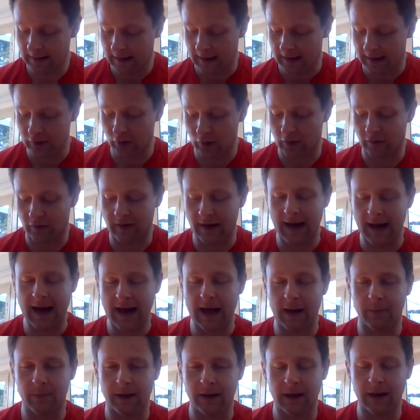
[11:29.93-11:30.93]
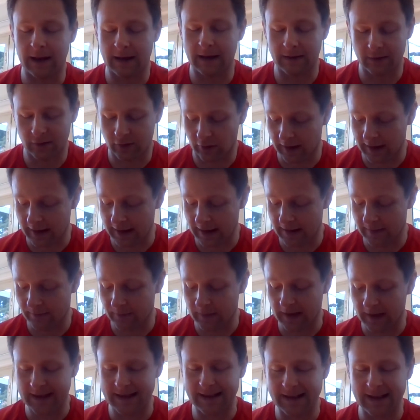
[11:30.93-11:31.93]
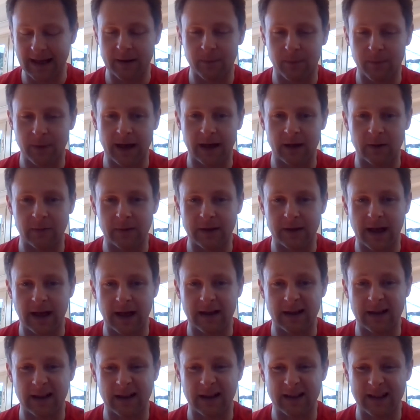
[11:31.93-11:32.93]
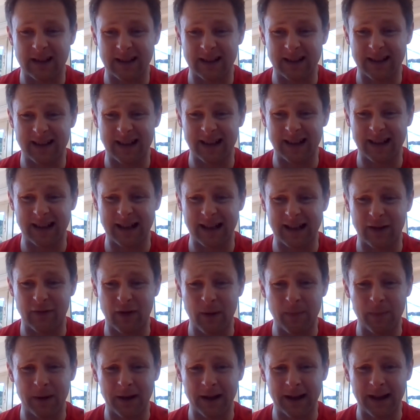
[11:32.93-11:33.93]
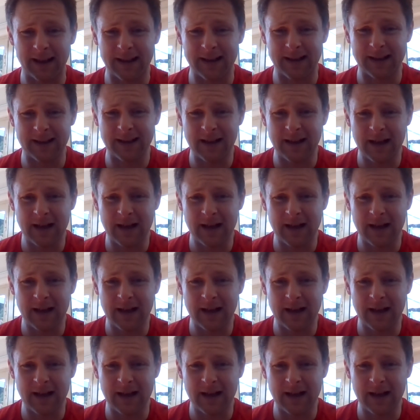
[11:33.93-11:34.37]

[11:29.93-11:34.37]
a sort of a habit, a setback, we tend to kind of give up, I guess,